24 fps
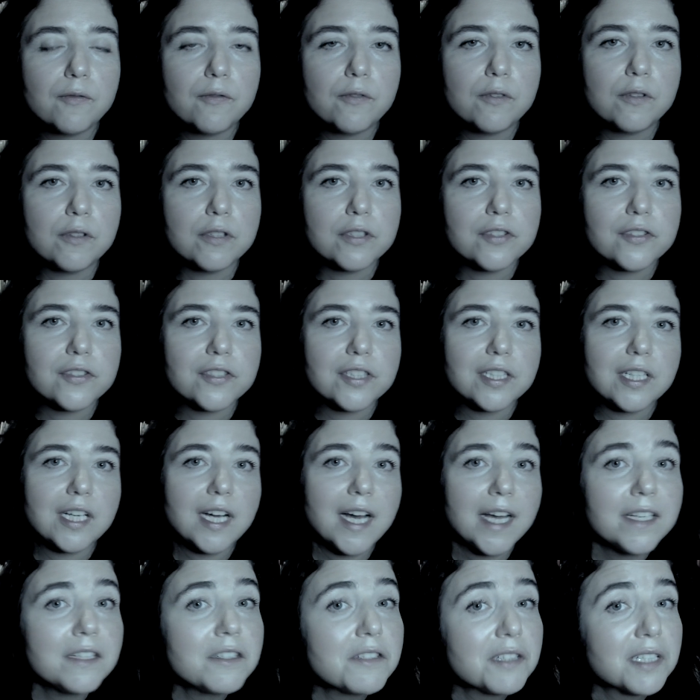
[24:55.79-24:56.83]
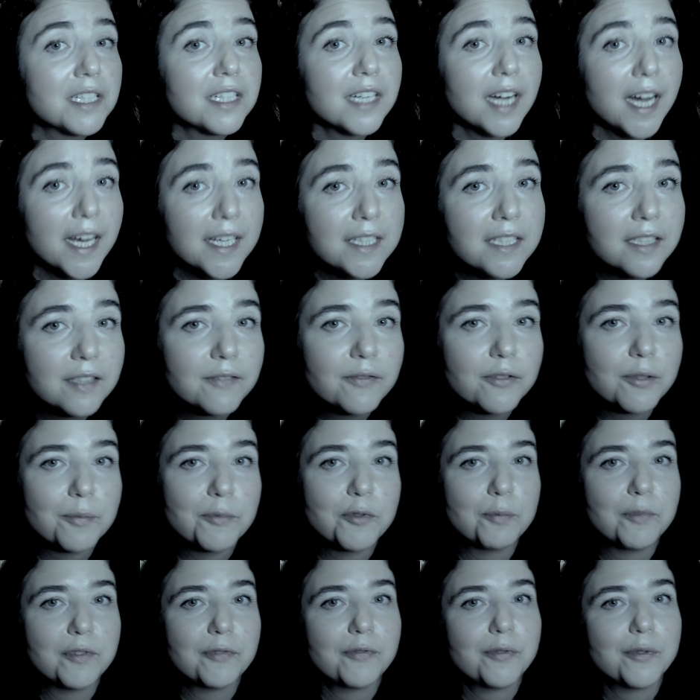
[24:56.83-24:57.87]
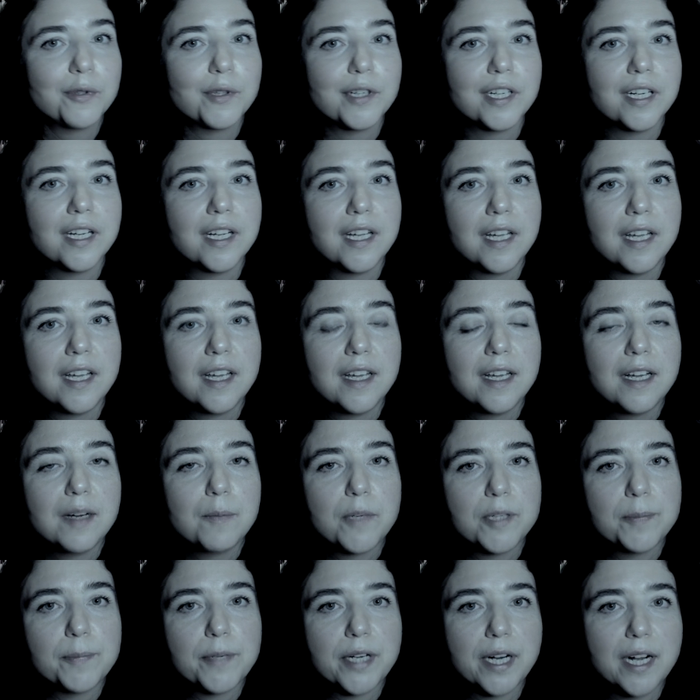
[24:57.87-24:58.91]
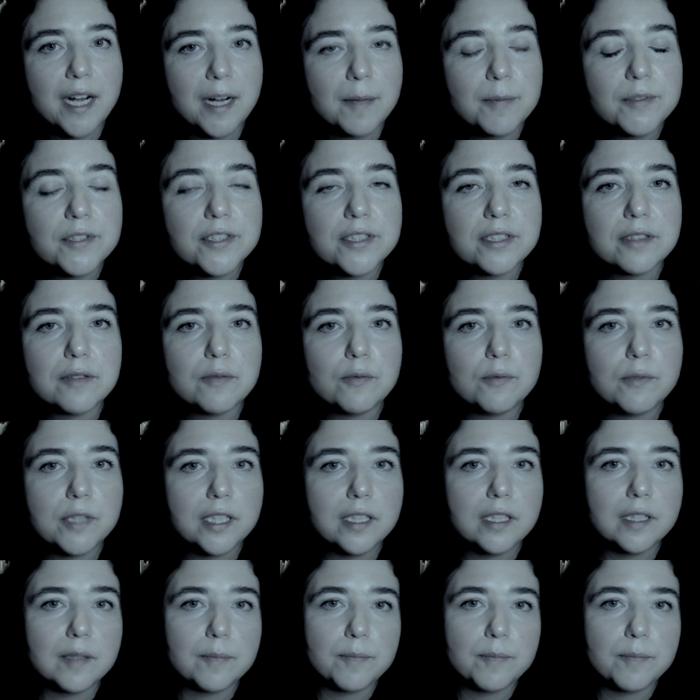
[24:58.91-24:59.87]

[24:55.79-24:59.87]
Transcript: was hiding from you before. but perhaps will